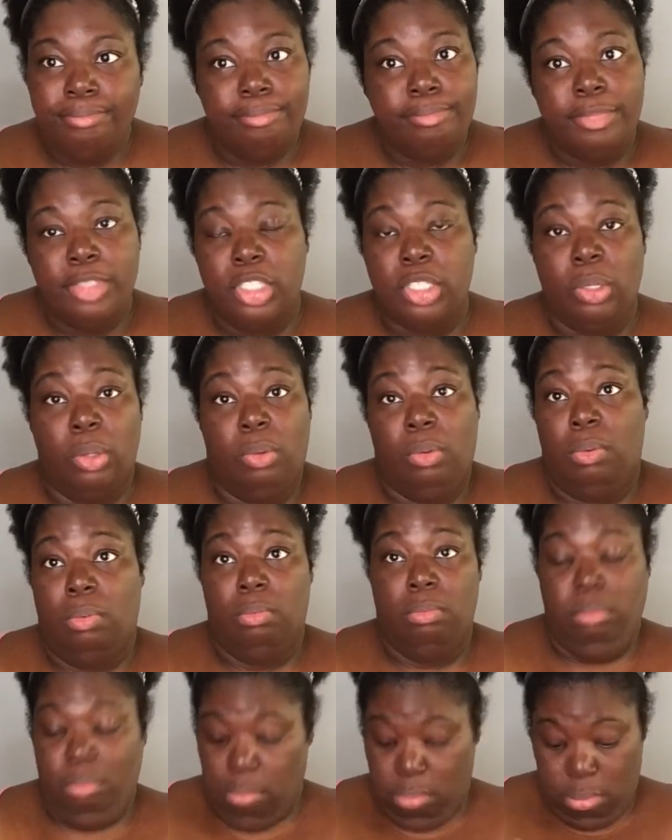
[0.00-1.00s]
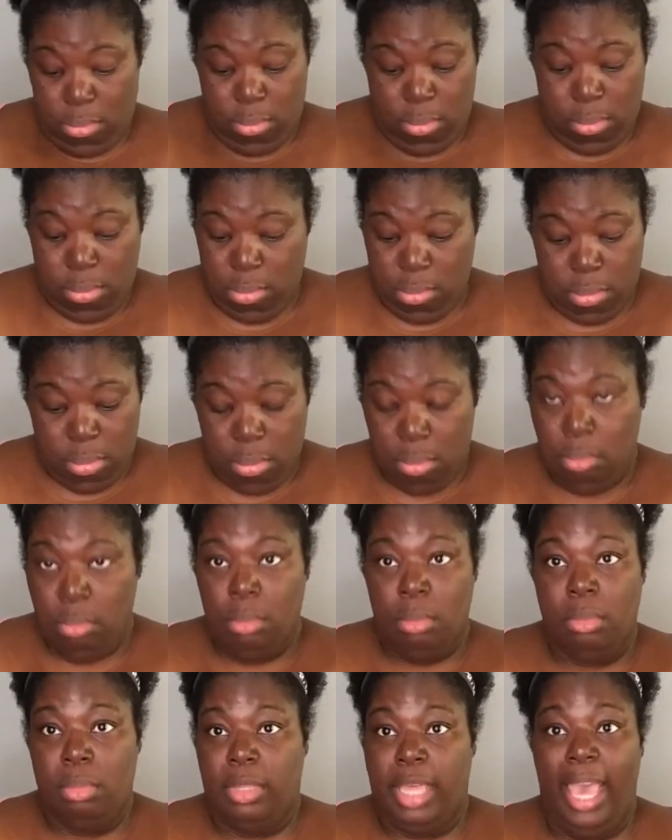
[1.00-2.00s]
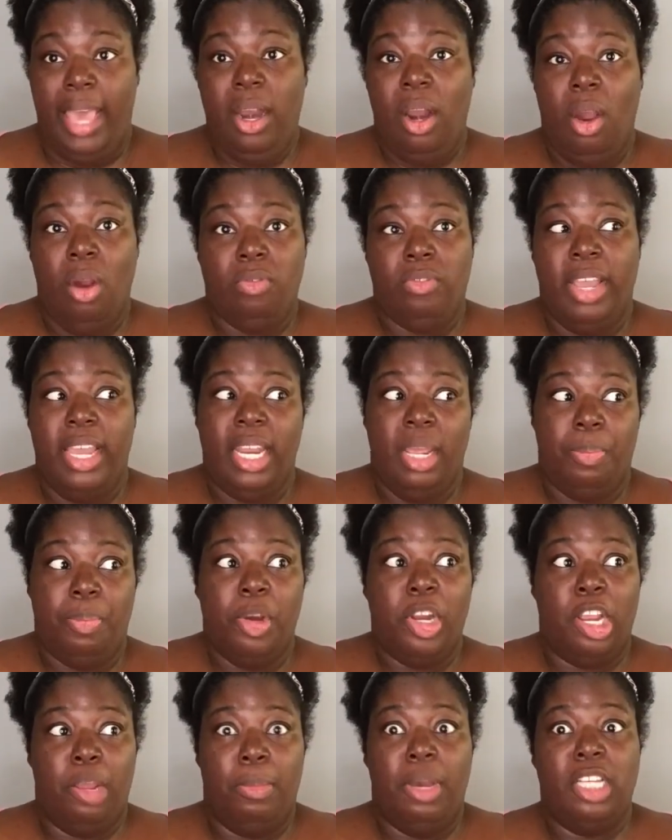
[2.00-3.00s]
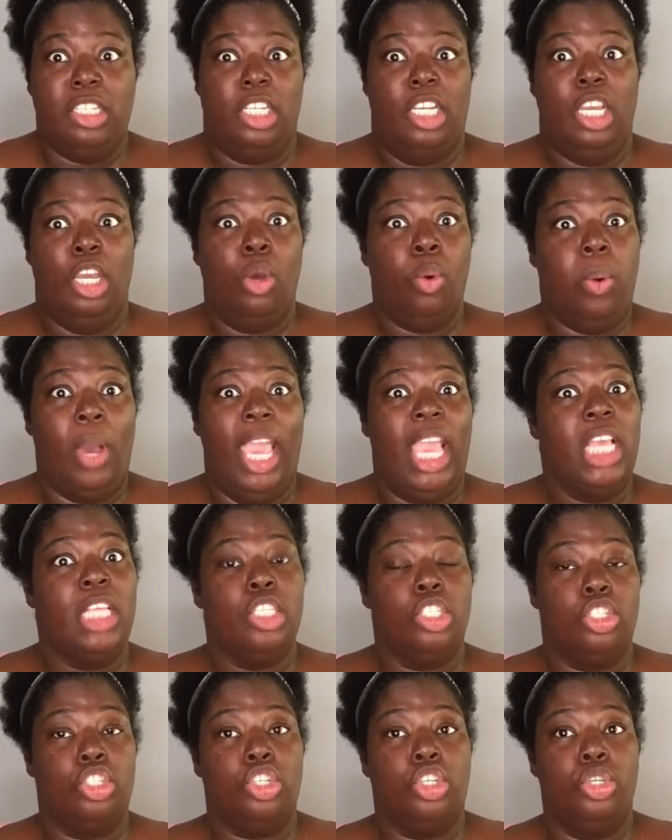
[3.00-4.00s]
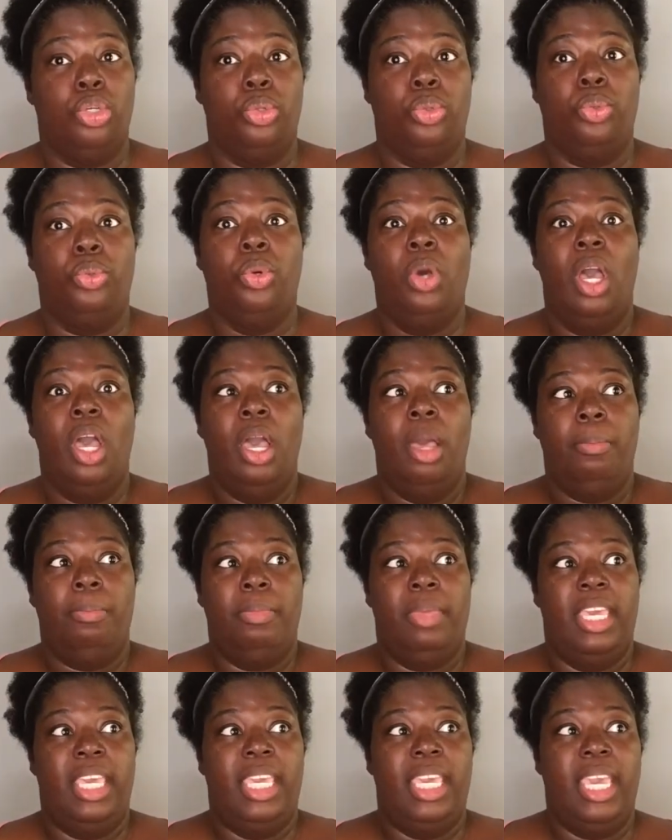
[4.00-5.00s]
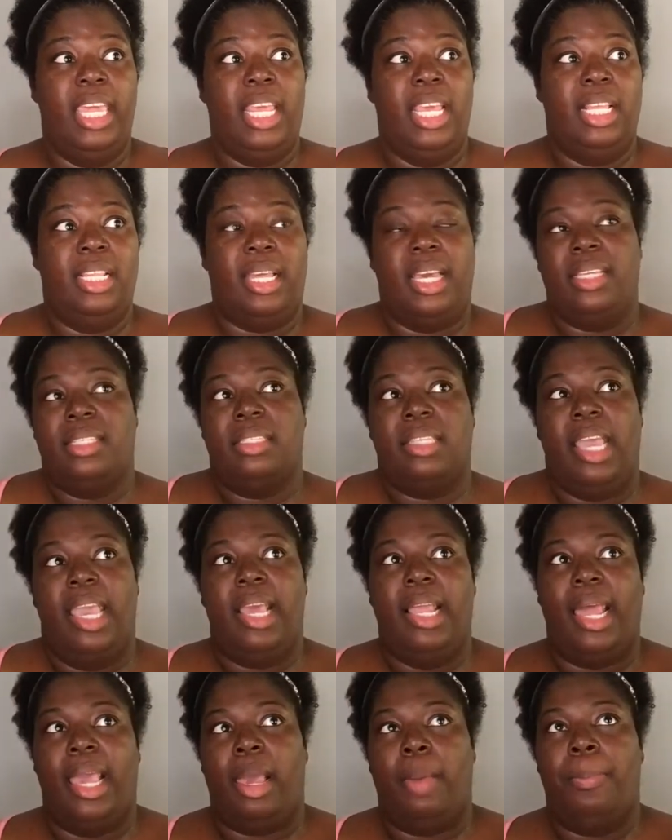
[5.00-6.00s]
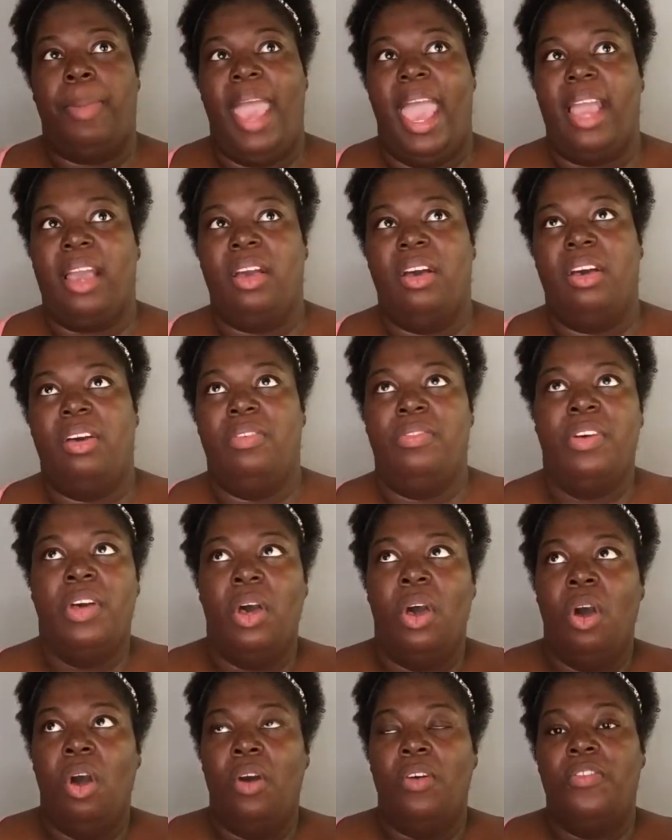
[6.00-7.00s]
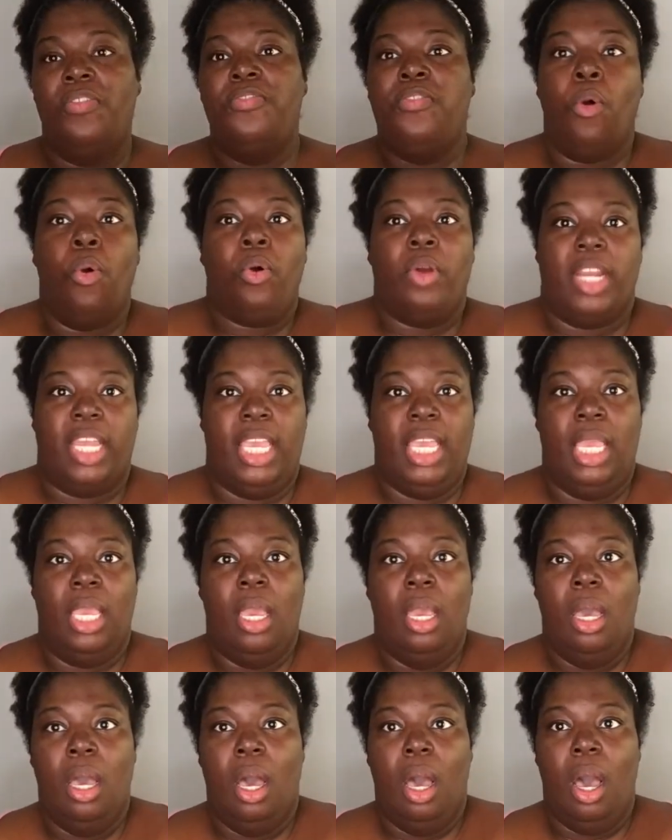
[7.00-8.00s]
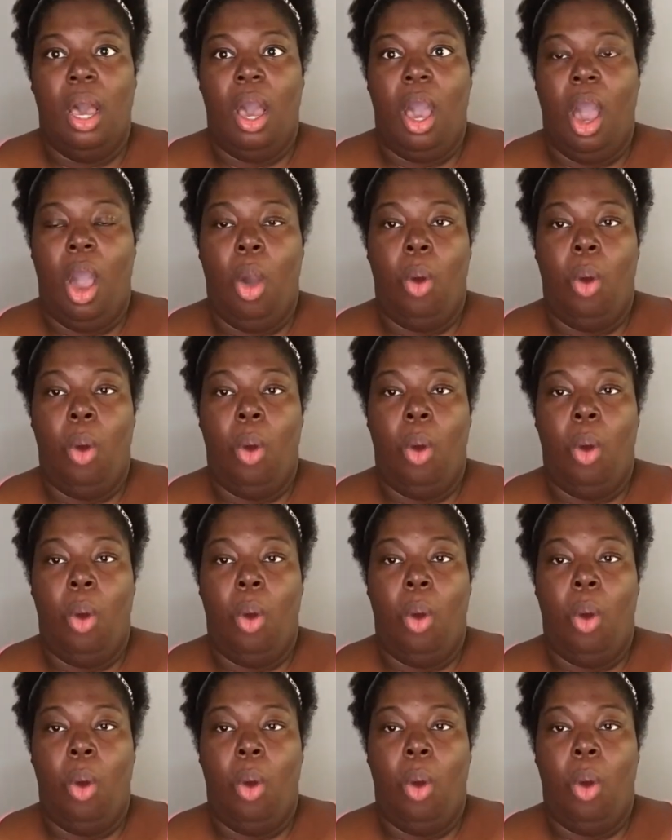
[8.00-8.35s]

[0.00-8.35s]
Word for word: so that already pretty much equates to me getting like say like a pack of 40 uh,